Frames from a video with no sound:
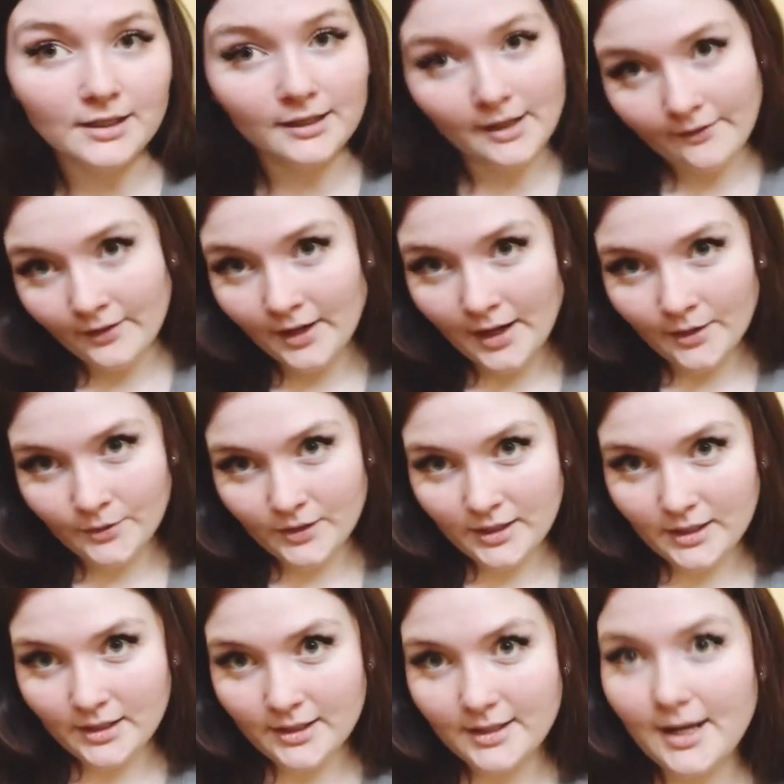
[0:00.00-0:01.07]
11
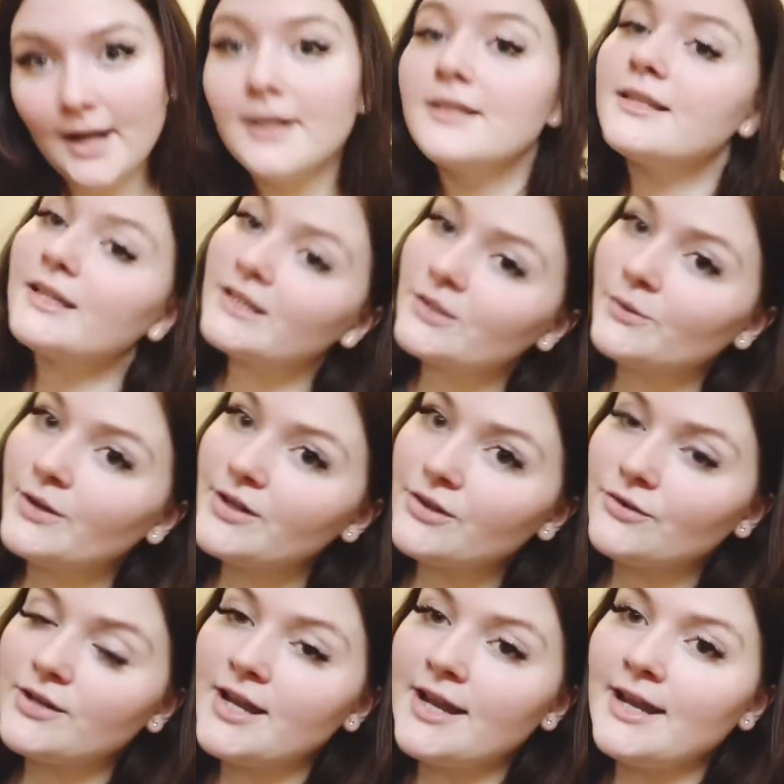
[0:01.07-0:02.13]
ounces at
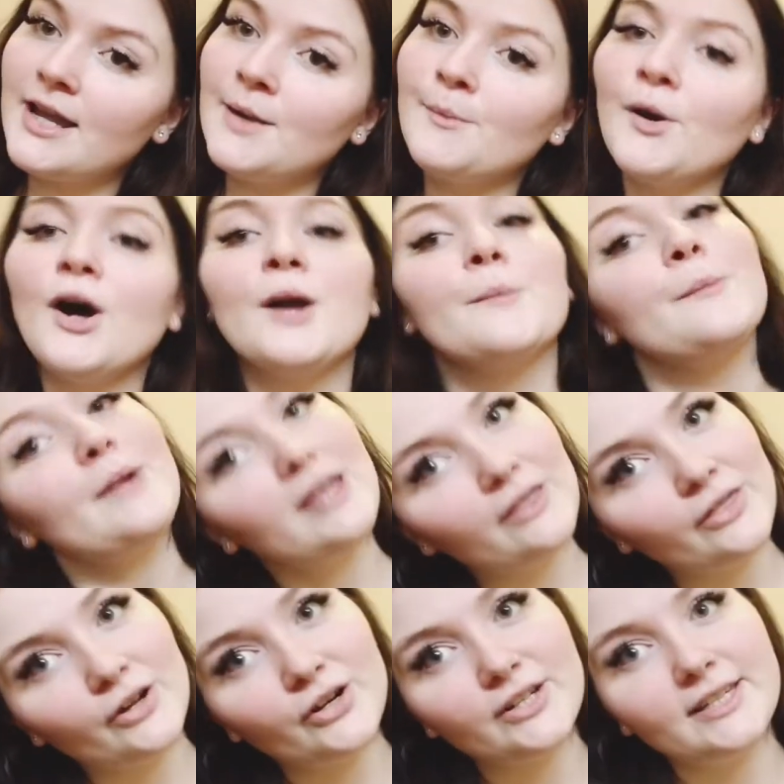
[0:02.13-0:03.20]
6:23 a.m. on May
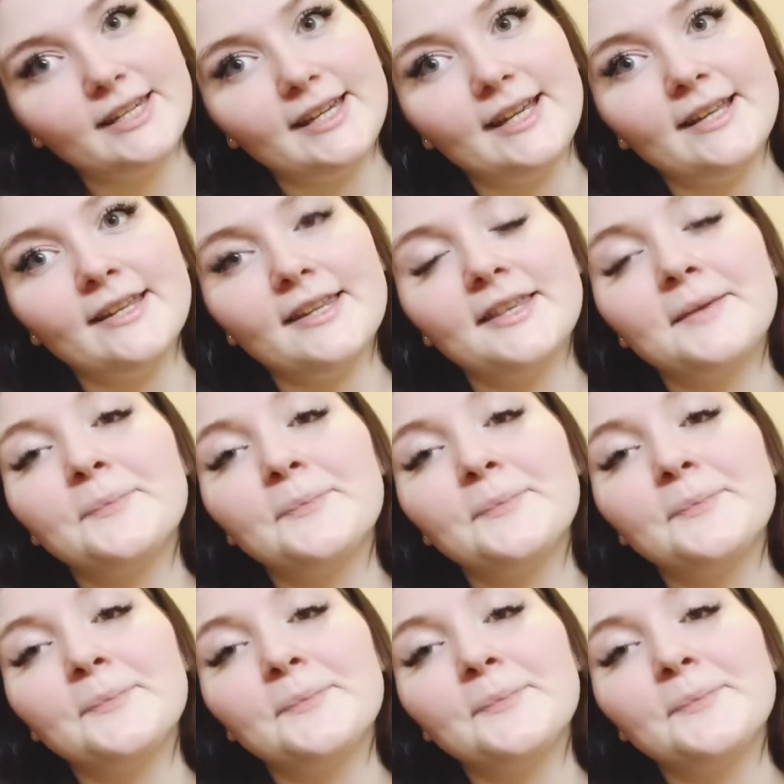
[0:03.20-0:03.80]
13th.